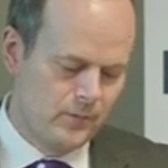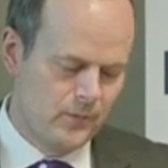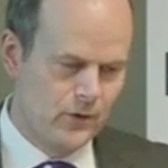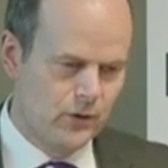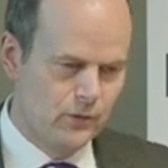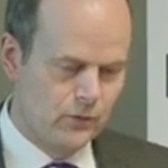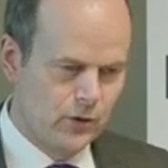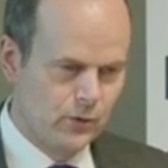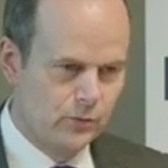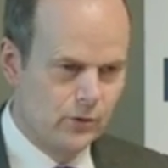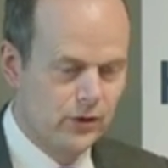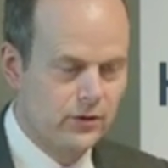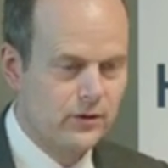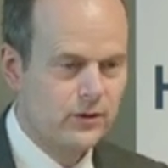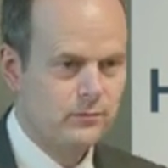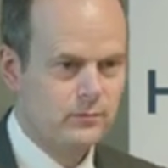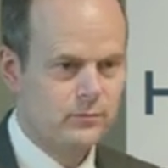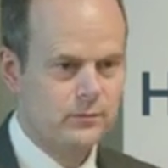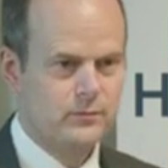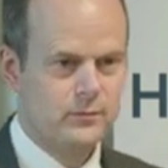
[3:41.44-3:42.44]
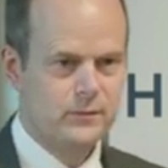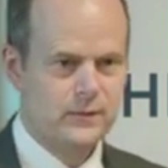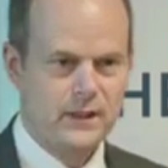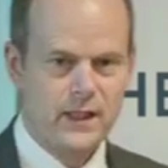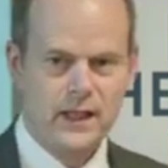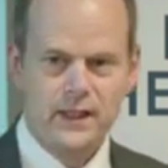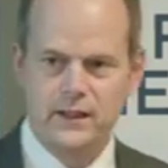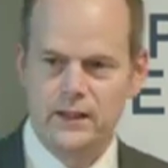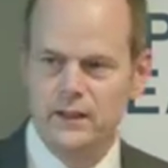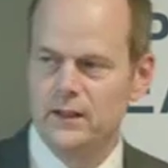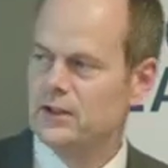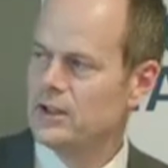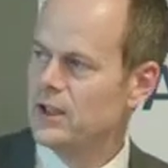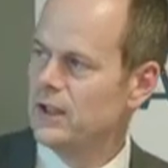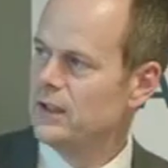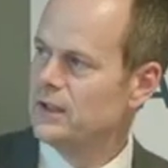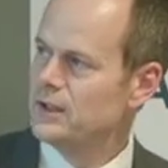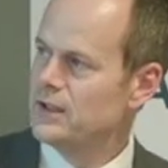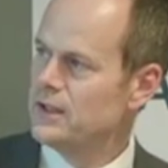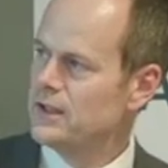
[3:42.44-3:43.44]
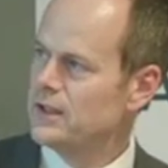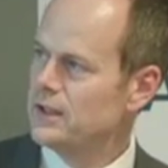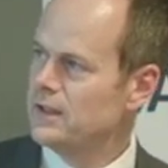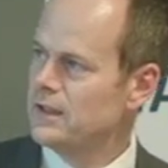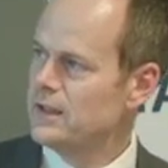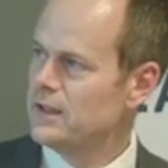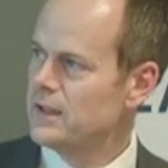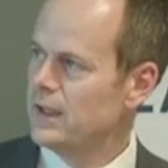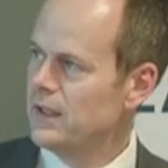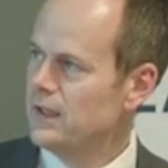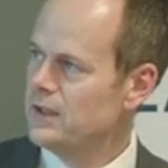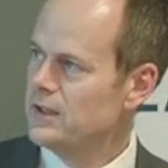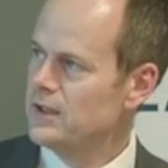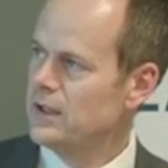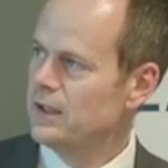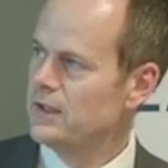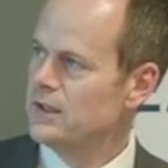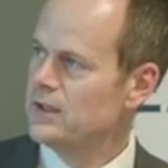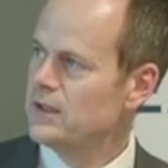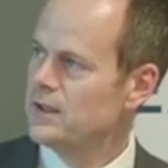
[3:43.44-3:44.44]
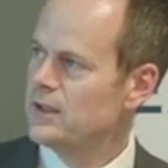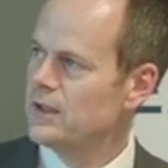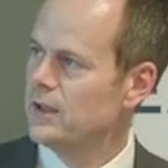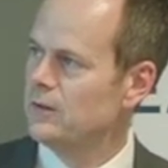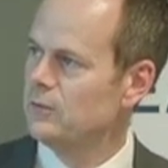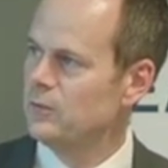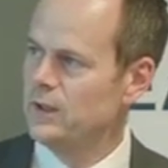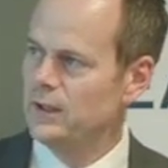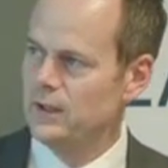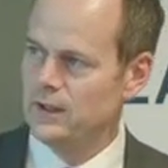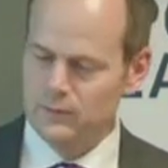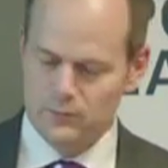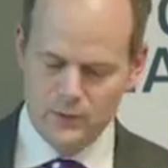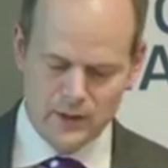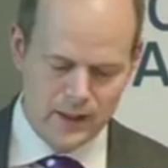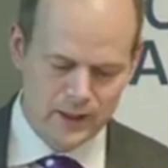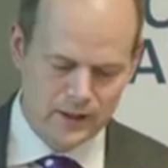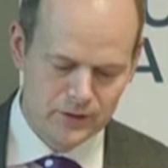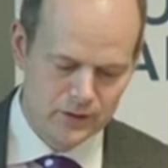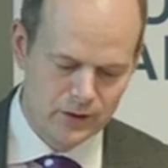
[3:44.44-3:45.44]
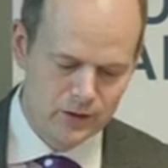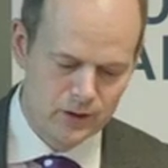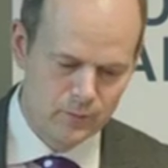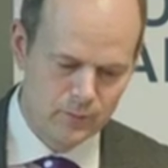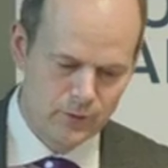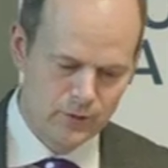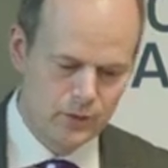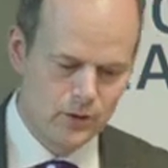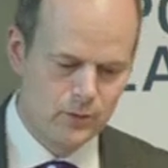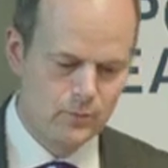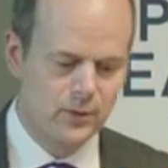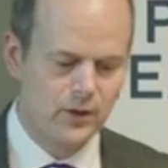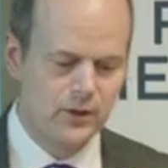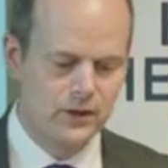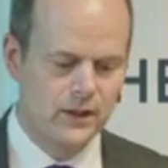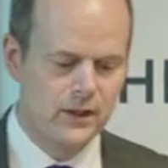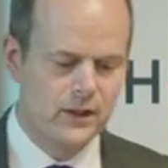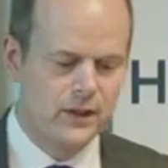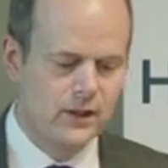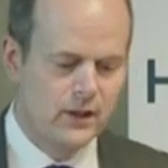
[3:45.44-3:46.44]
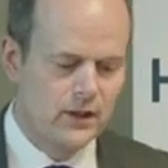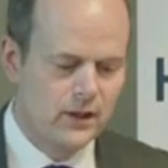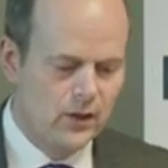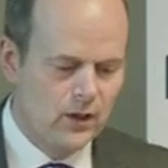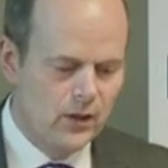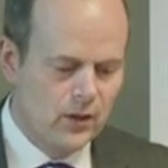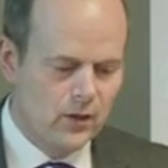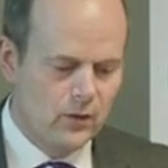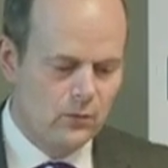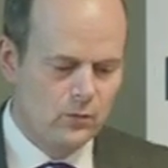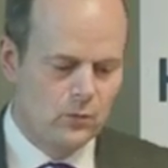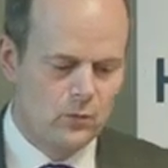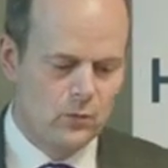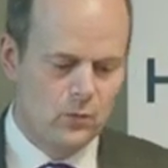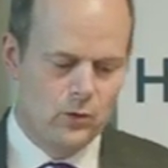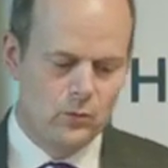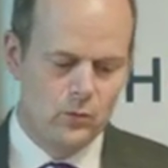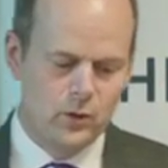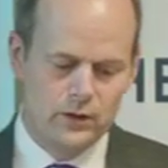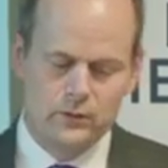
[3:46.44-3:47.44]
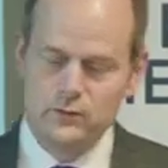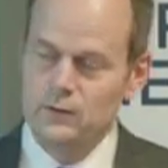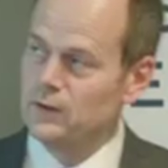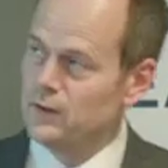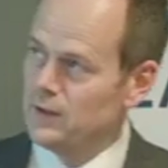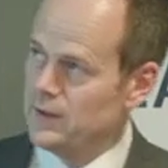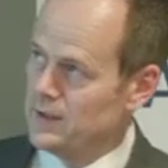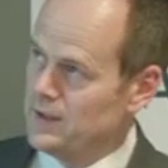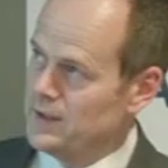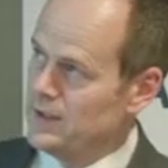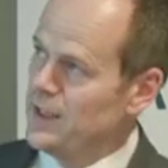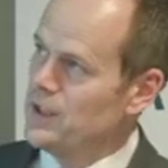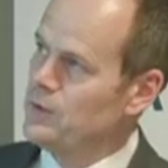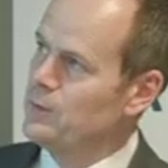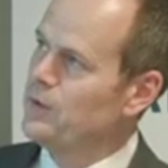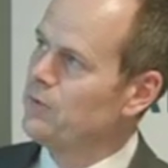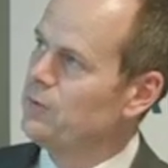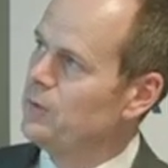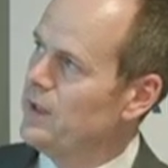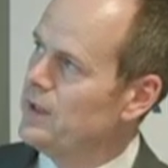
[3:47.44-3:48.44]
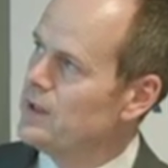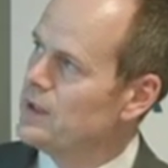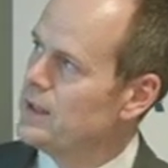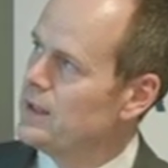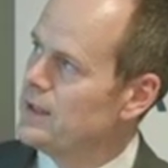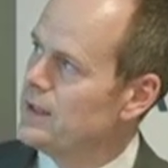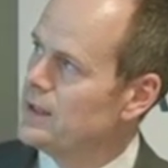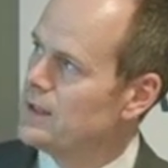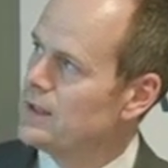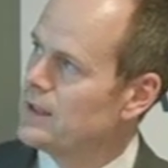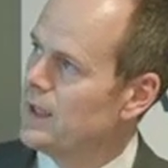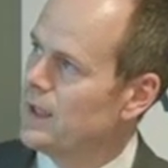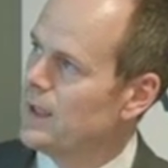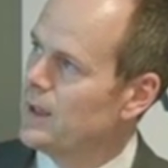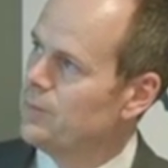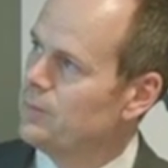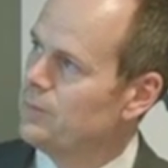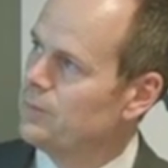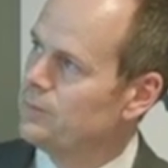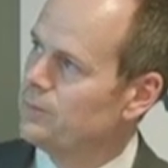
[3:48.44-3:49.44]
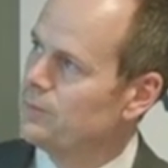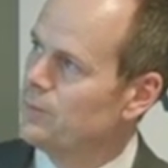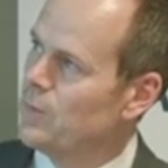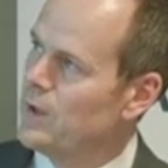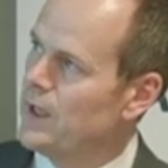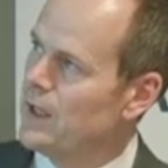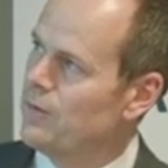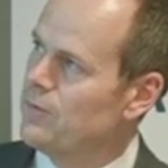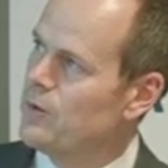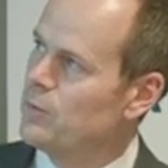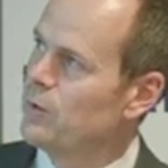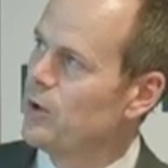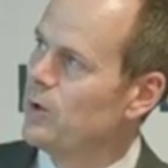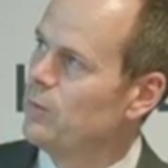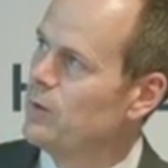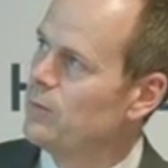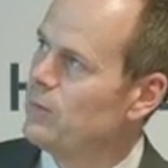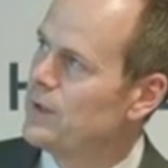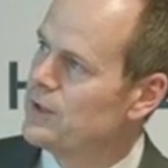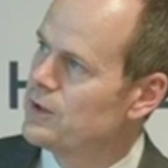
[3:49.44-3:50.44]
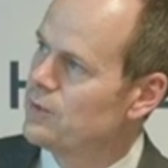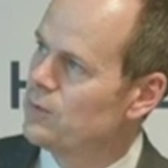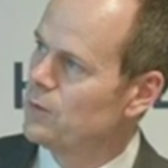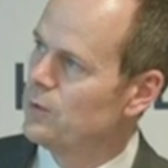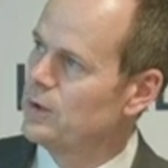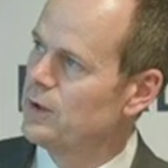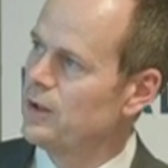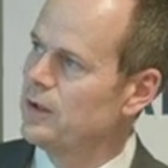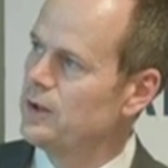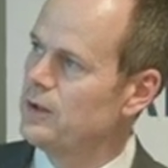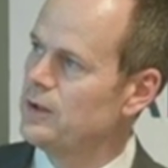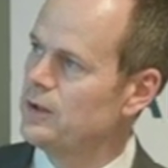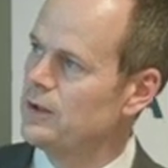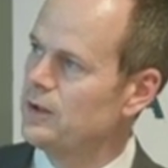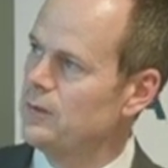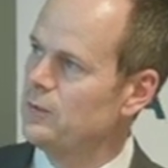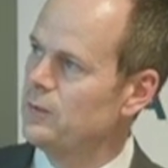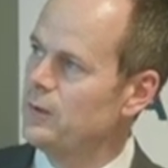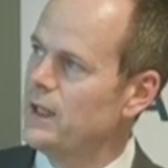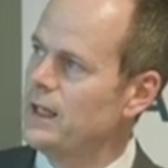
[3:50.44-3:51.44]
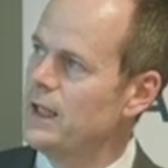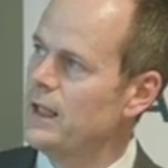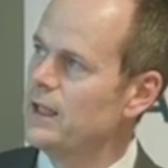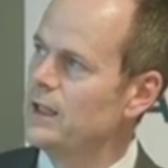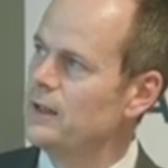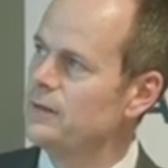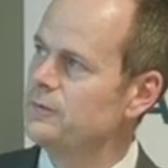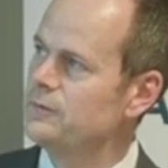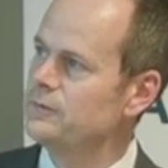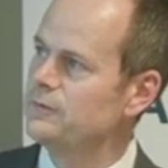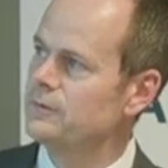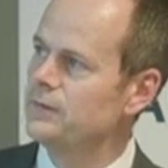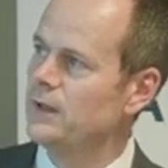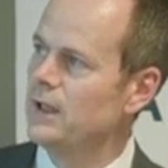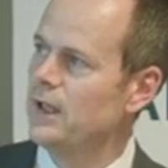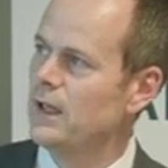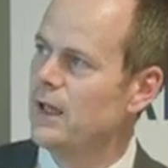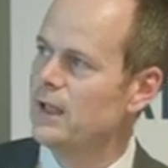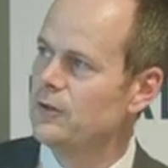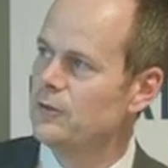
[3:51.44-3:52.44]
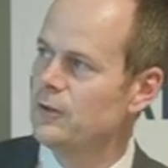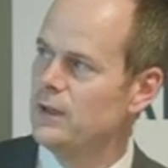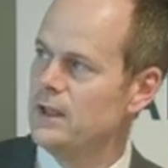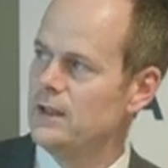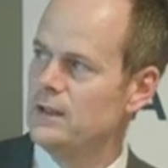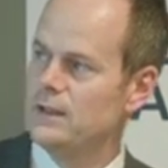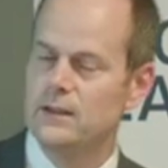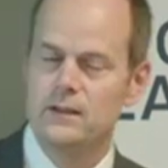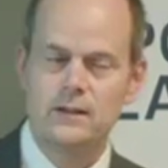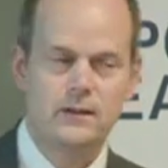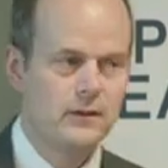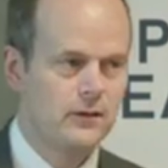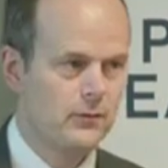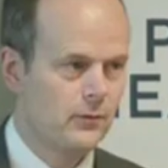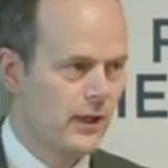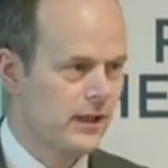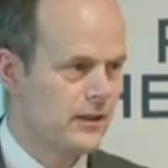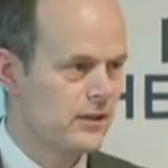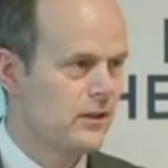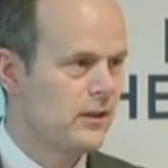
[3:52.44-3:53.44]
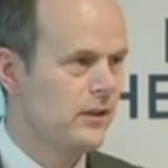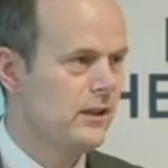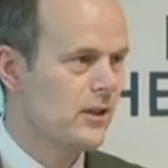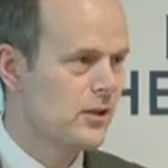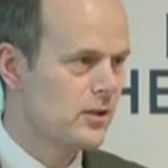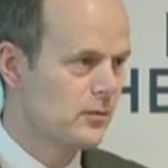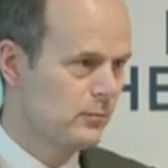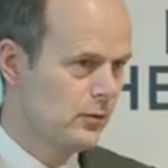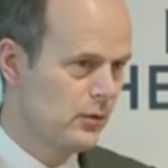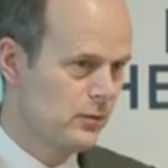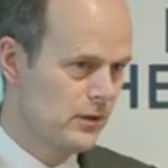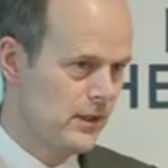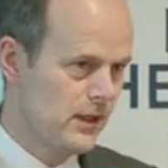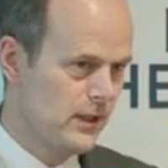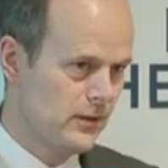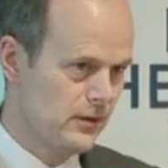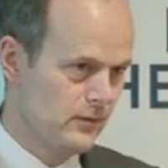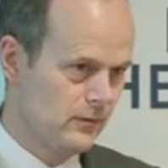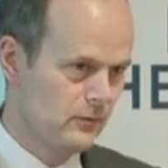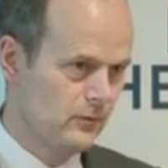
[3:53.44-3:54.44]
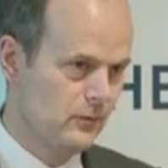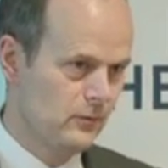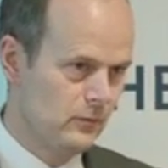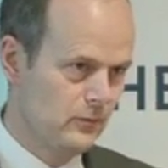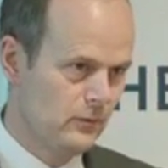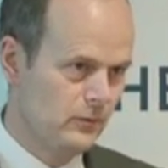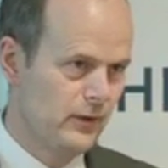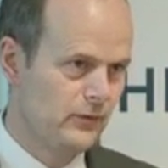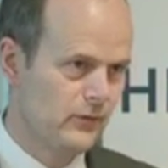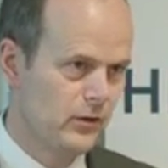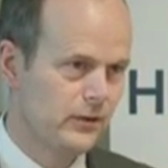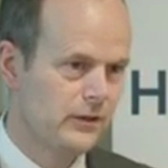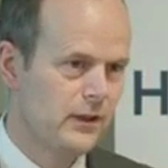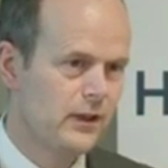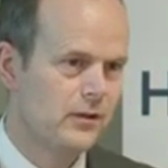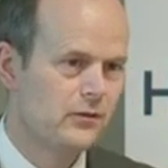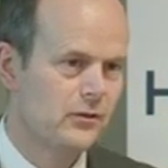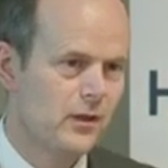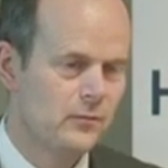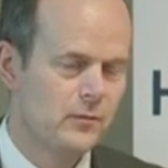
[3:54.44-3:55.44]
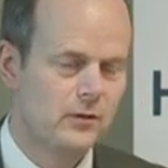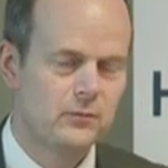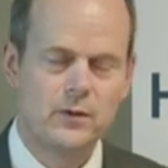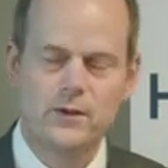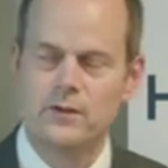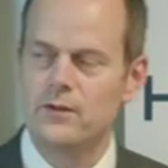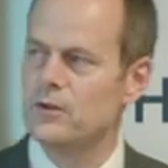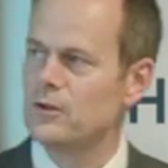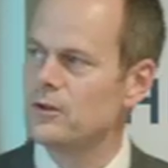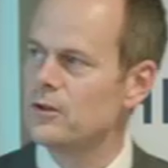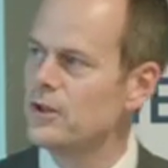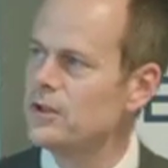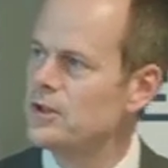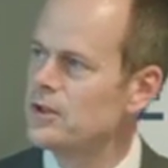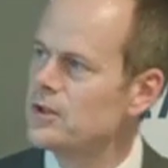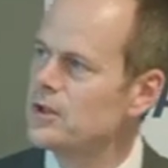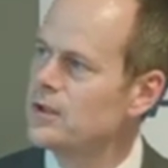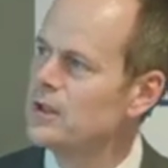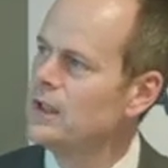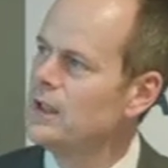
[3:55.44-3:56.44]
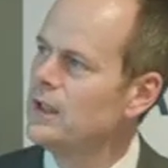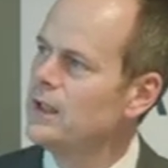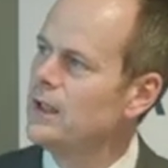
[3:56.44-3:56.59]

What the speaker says: There were other technical challenges and design challenges that we had to come through. But what the stage we've reached is we have the problem list rolled out. We have agreed the reconciliation process. We've got that agreement with the trusts.